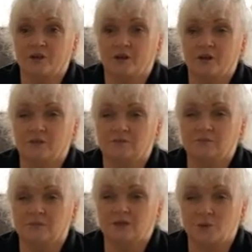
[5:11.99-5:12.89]

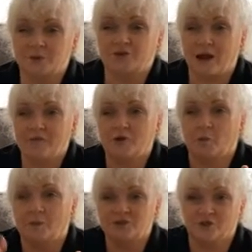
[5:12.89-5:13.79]
as we were driving up,
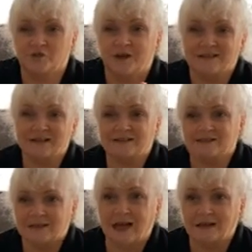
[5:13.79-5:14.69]
it was on the right hand
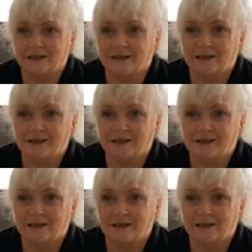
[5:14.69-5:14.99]
side.